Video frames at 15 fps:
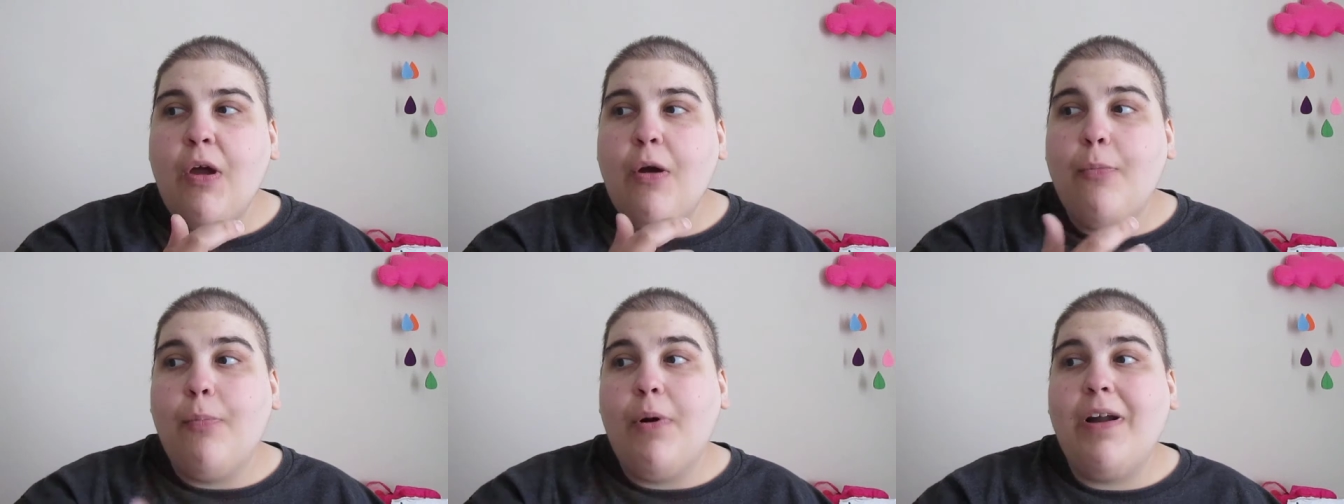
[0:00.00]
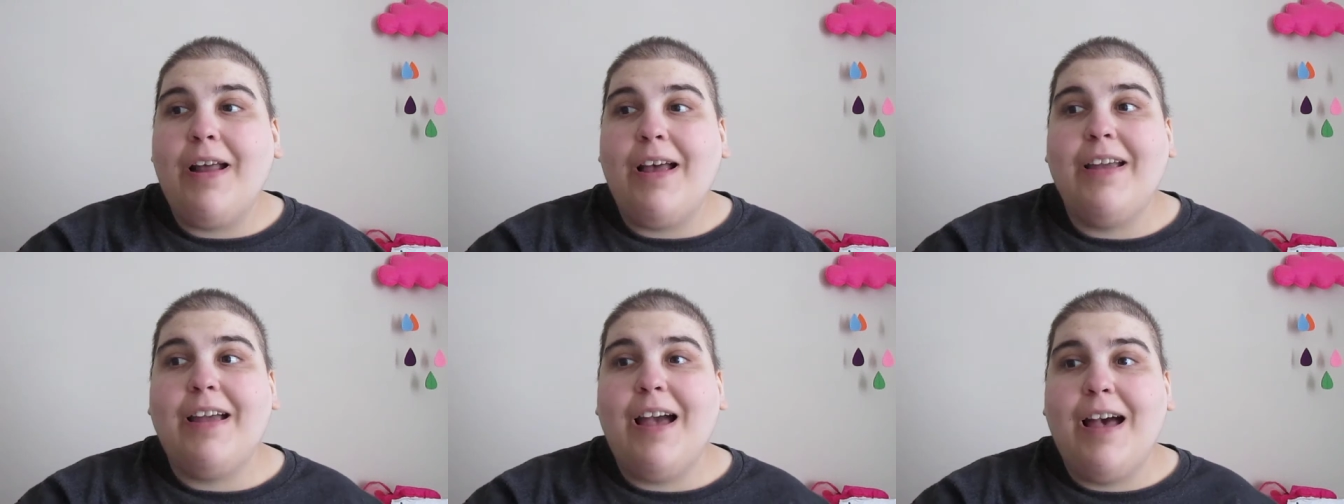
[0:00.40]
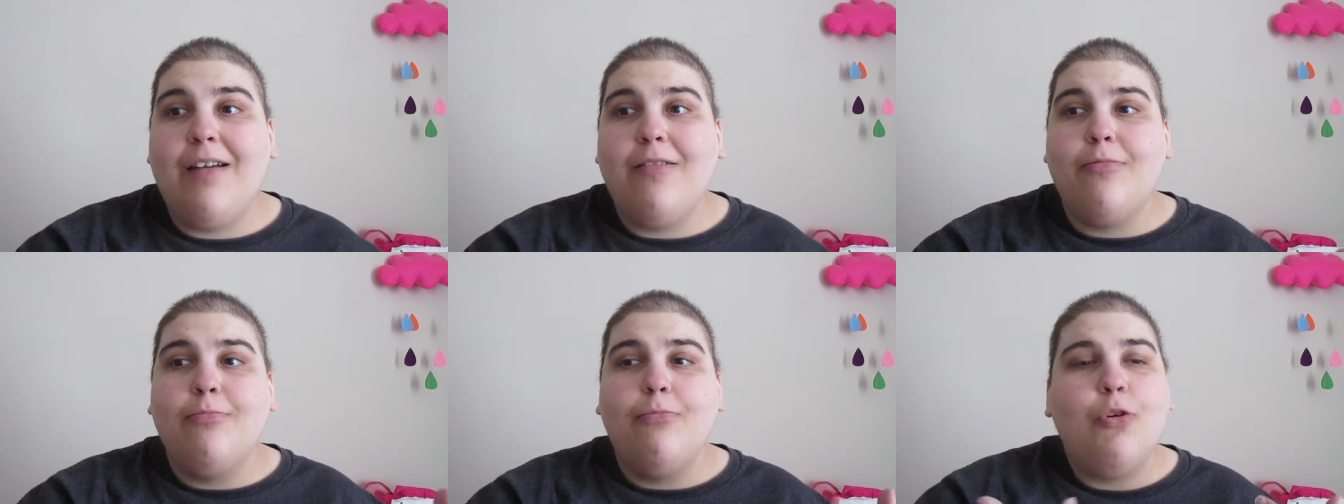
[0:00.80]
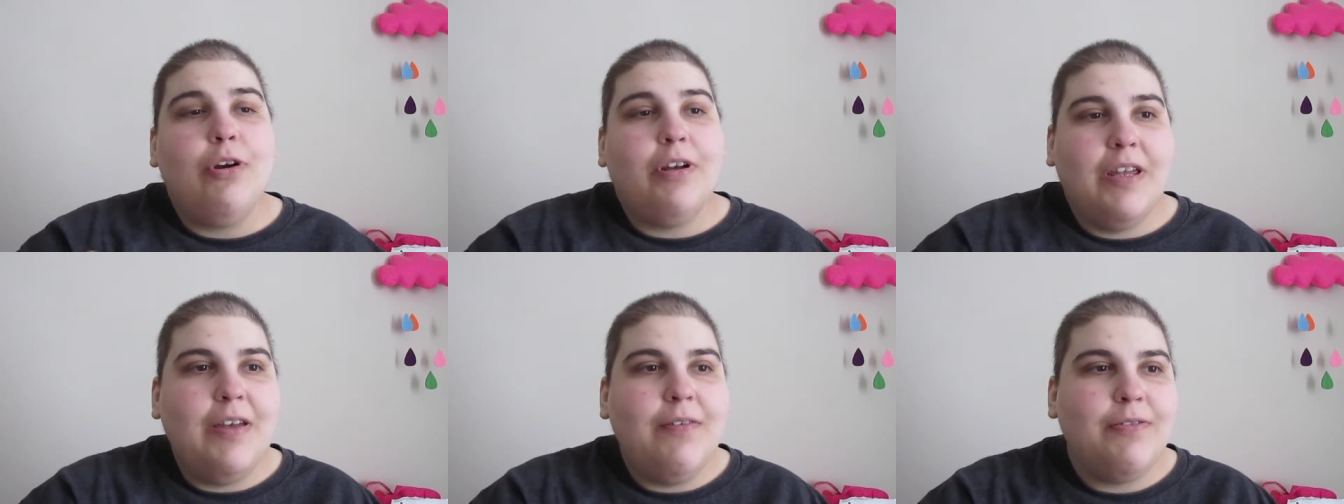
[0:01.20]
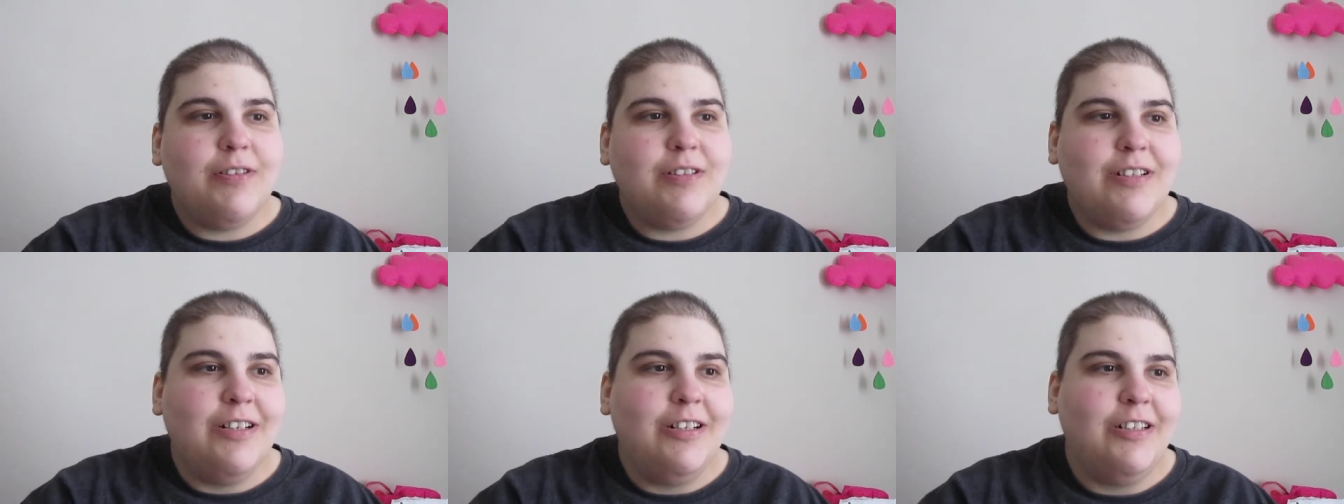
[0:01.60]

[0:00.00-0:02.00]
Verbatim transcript: but I got more gifts